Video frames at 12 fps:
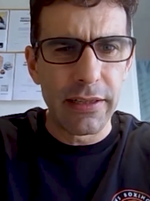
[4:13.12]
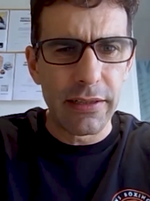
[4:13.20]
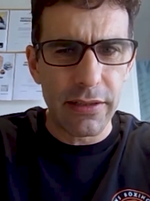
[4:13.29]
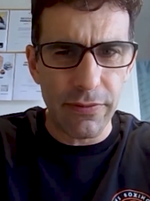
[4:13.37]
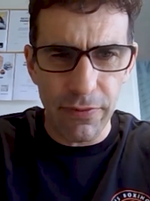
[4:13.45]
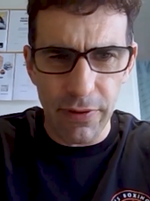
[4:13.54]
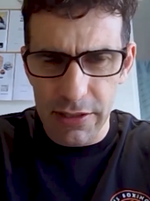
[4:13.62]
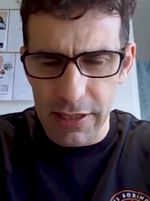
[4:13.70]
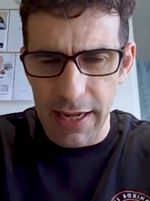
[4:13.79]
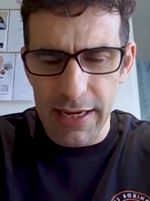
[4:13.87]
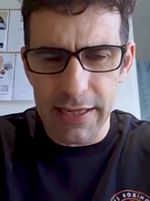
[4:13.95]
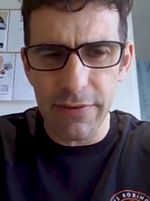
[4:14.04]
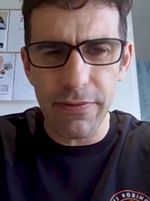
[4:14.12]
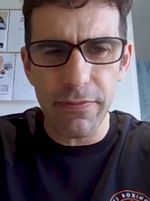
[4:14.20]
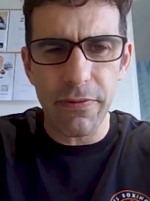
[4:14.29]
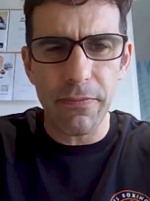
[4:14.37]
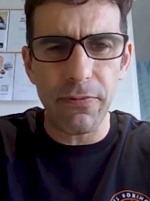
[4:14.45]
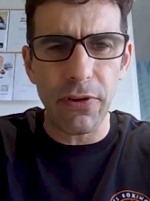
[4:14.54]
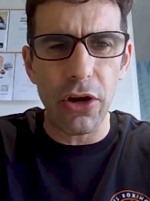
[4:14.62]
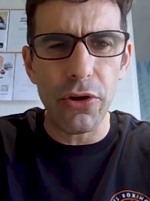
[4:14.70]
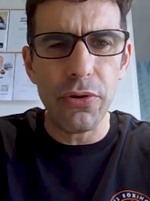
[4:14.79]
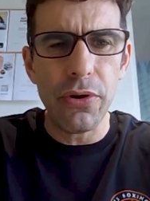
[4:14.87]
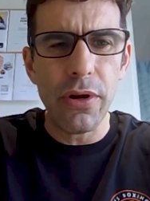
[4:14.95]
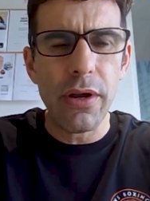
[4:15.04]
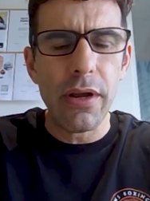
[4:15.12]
Different, slightly different from flow.